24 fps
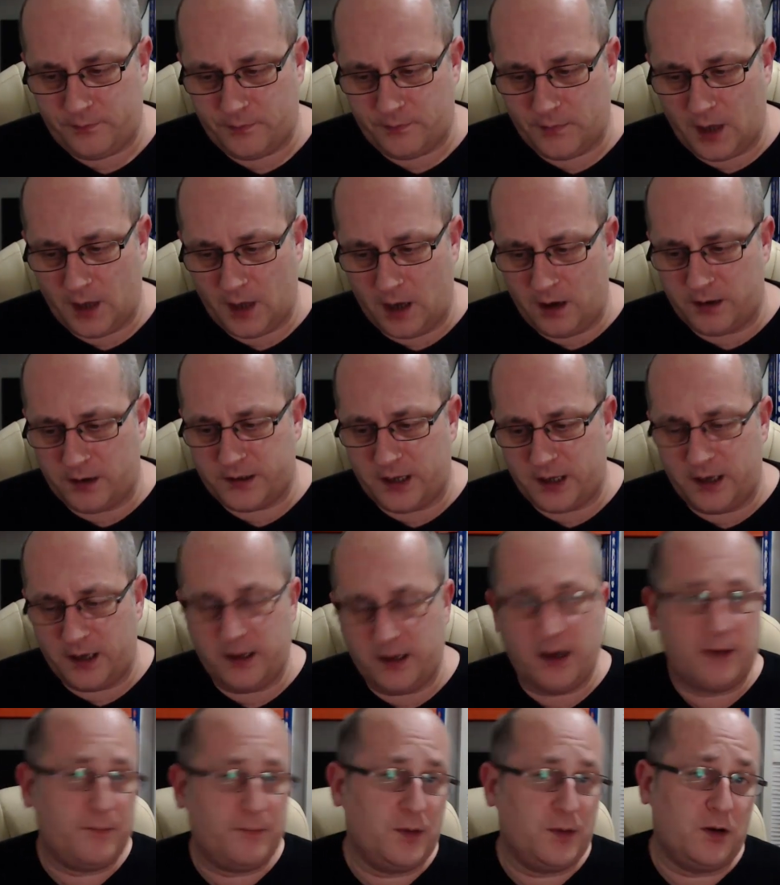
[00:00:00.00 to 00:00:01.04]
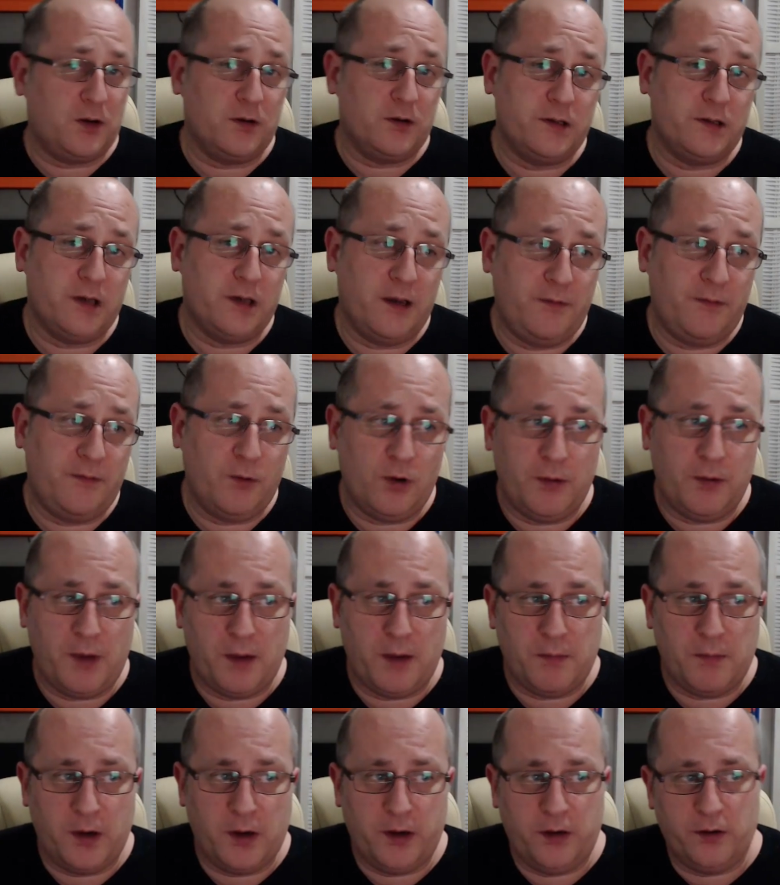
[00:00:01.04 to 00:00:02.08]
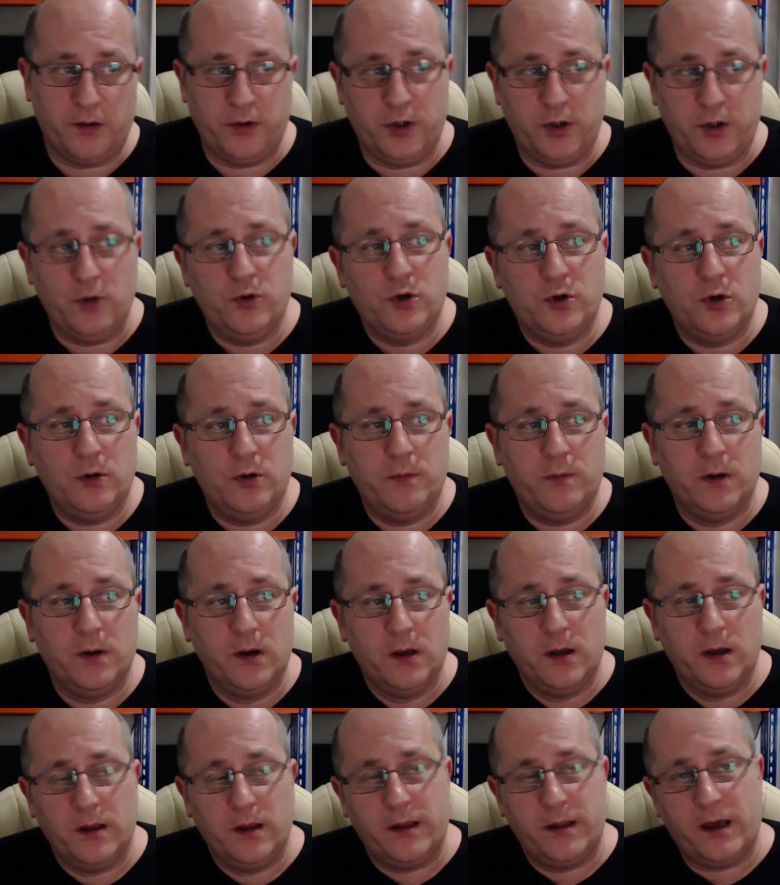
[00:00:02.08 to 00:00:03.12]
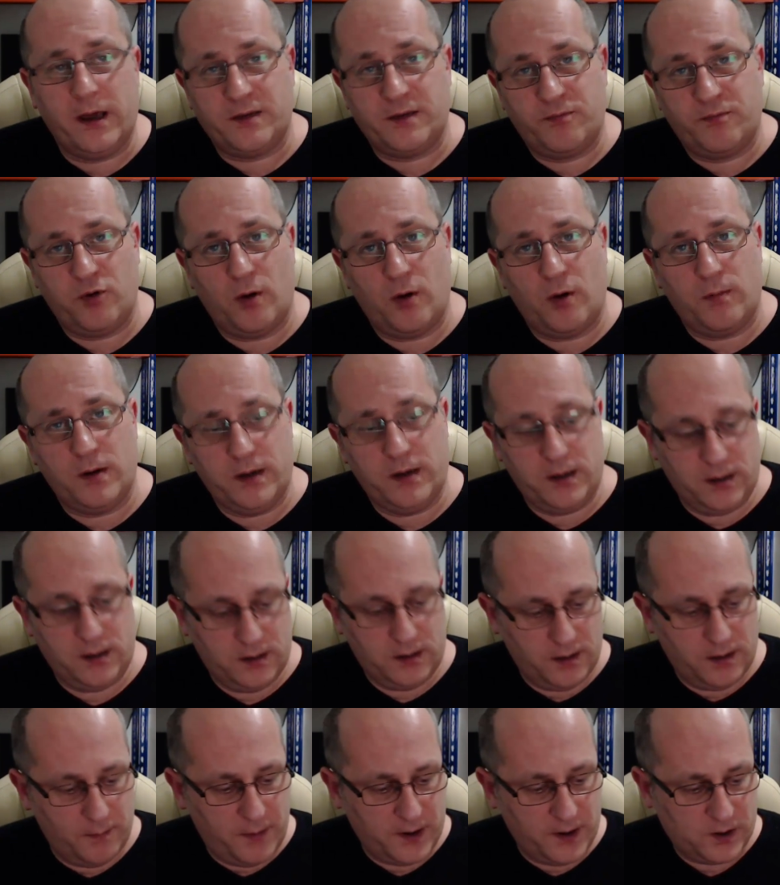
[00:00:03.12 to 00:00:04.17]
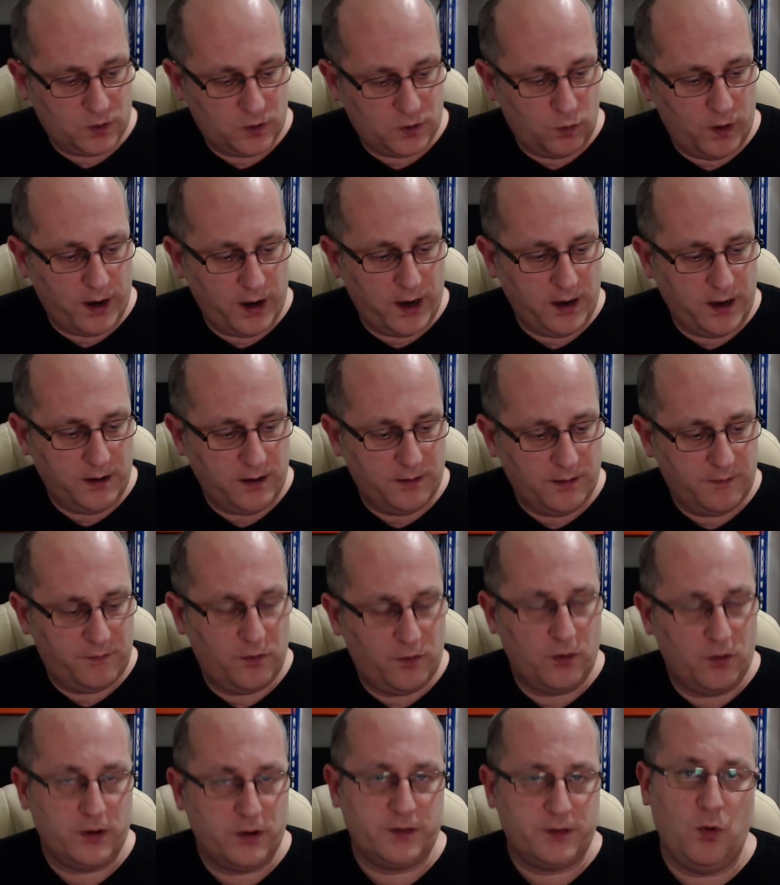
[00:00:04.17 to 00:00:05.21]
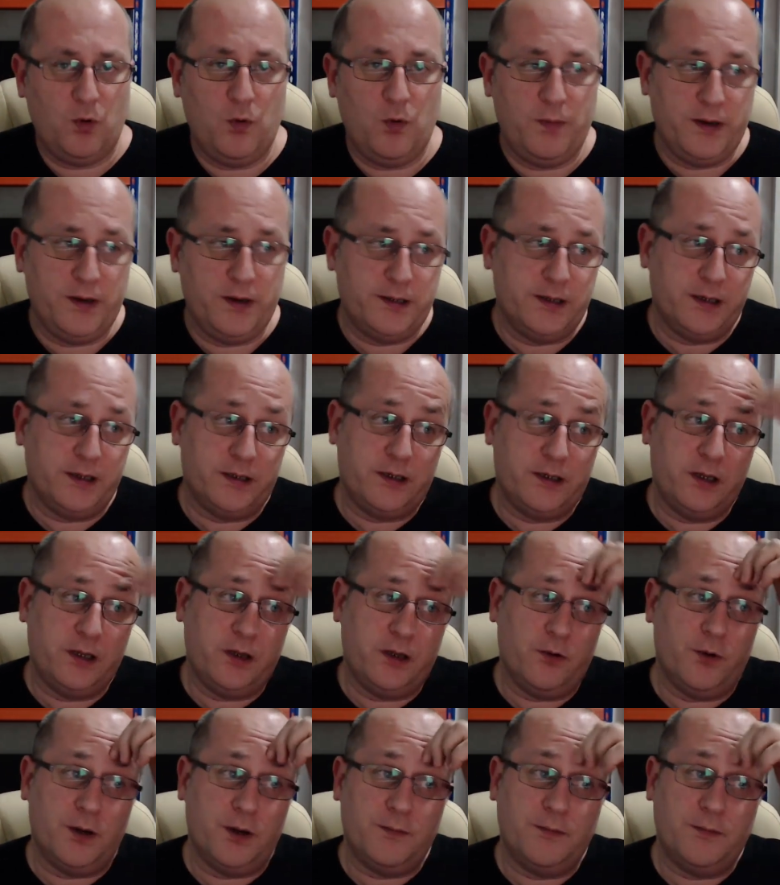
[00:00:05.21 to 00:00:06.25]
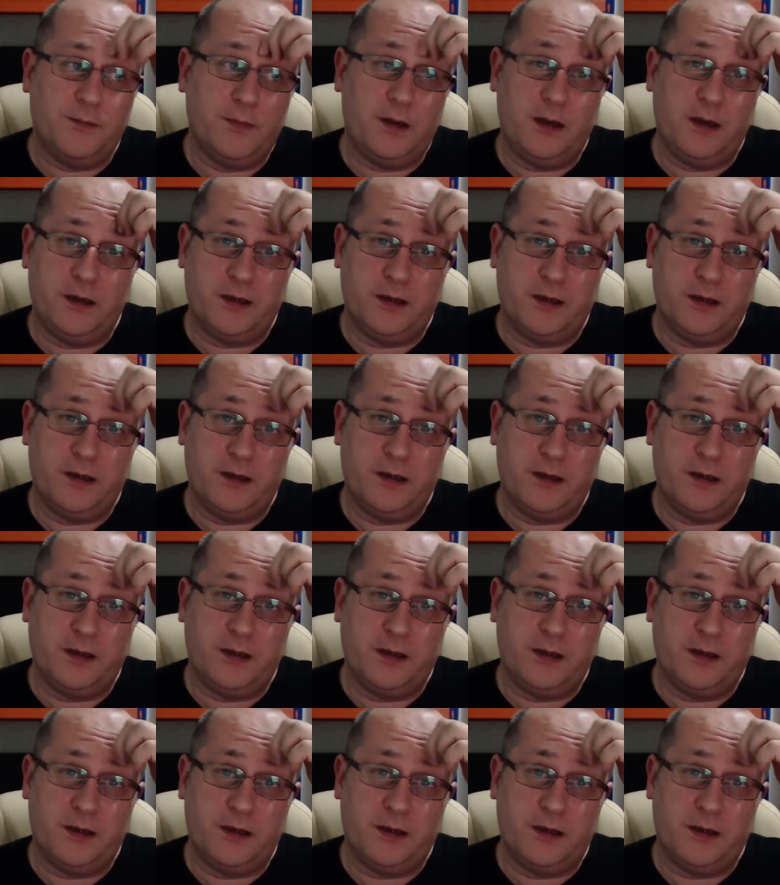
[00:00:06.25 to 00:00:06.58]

I say that because if you want to make money on YouTube, that's probably the best way for a small business to do it, is